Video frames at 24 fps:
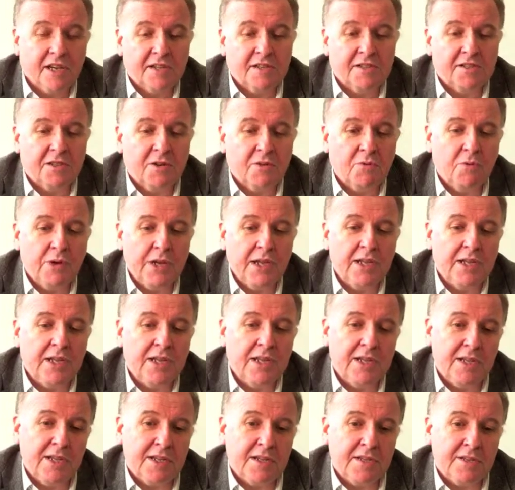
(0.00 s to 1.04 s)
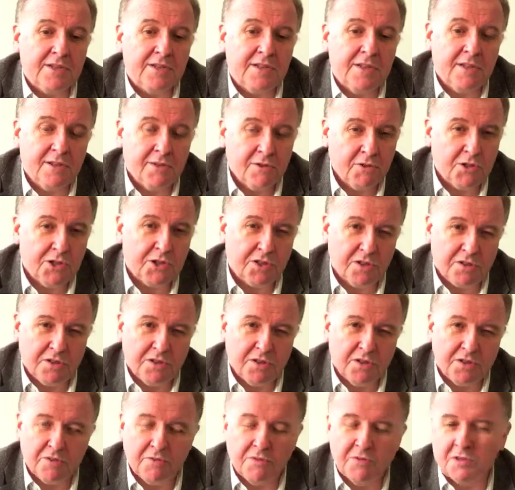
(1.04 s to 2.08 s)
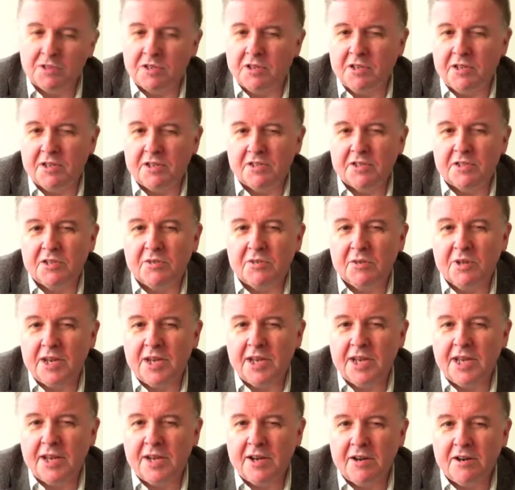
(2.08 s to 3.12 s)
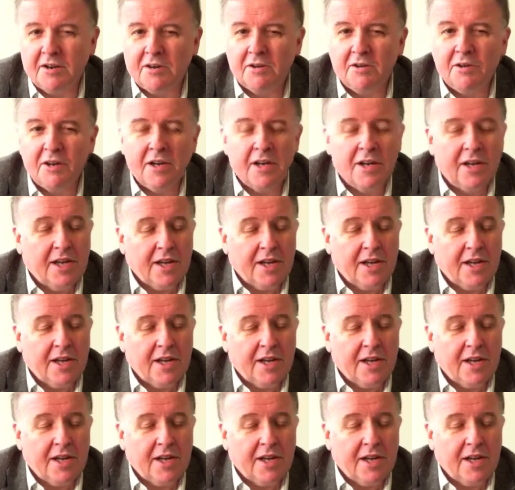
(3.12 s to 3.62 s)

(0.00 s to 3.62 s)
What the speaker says: So we needed a solution that was going to allow